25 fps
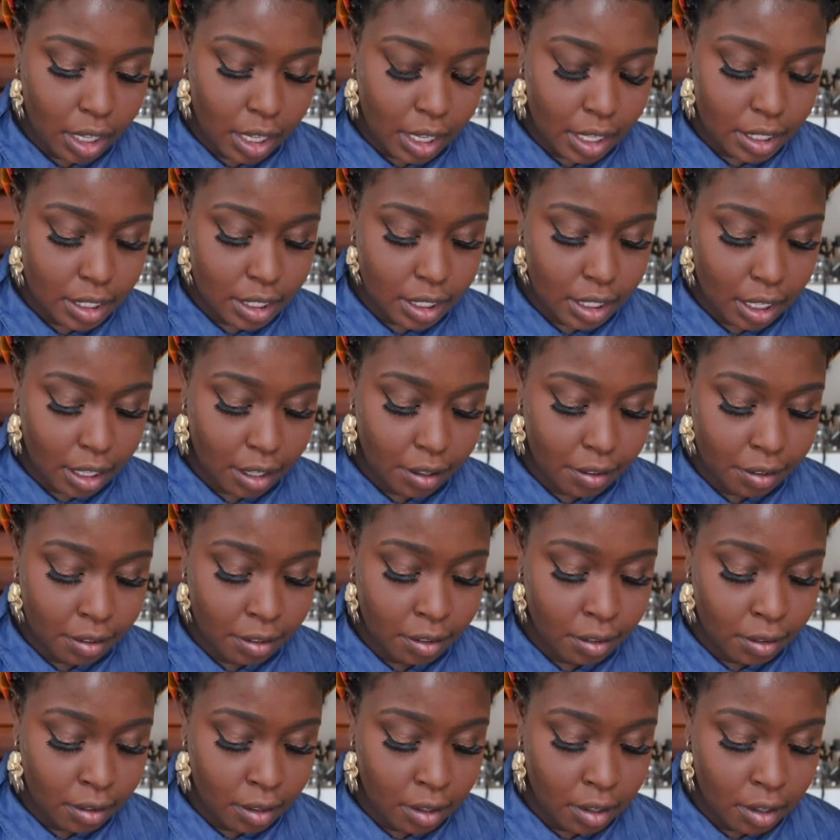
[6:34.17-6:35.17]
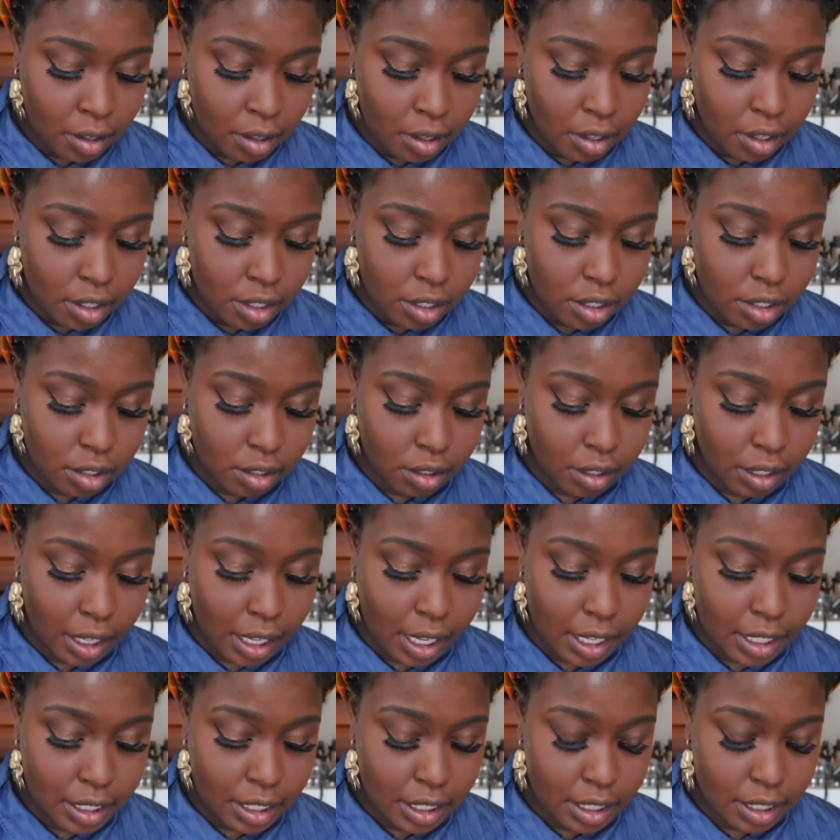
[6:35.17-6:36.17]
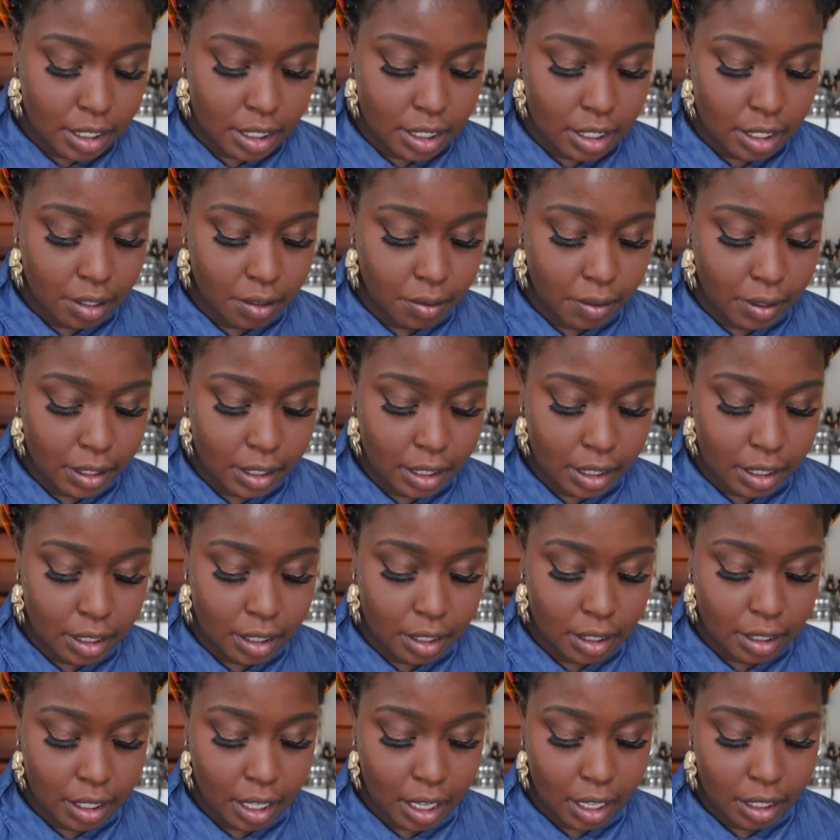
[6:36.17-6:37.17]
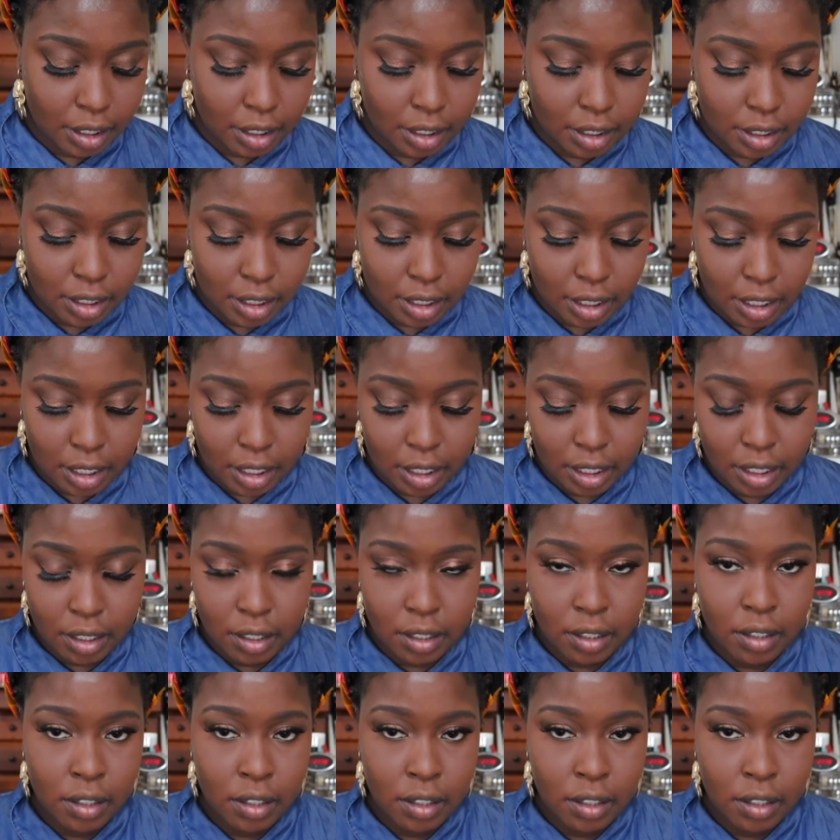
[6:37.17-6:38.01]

and stuff, so you guys can see what that looks like.